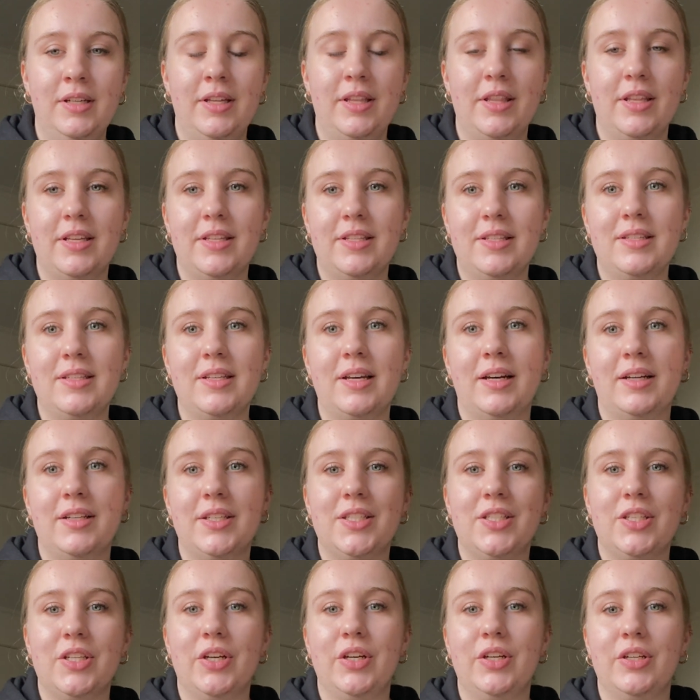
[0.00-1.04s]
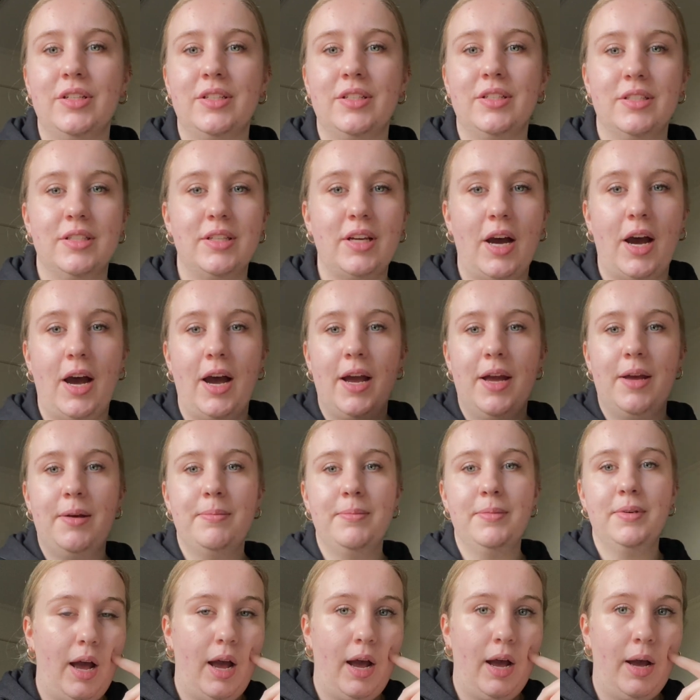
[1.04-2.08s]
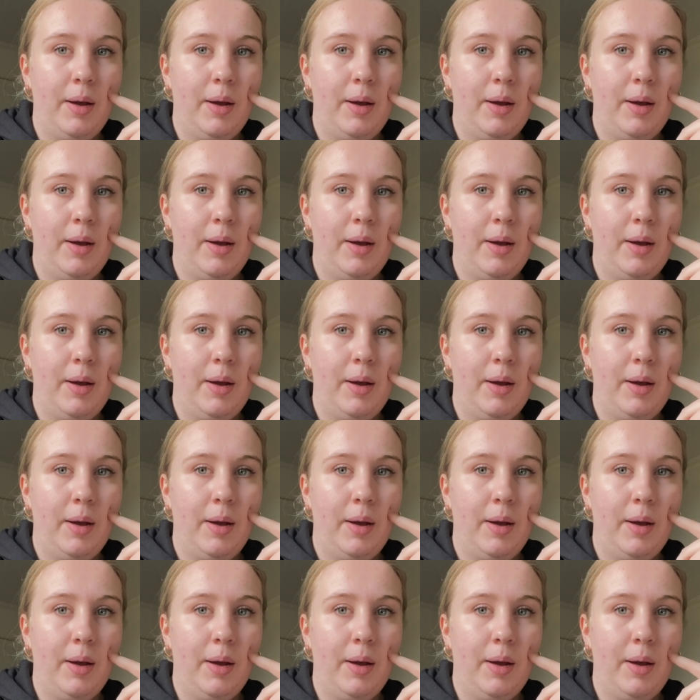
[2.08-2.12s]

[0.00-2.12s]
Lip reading: this uncertain time.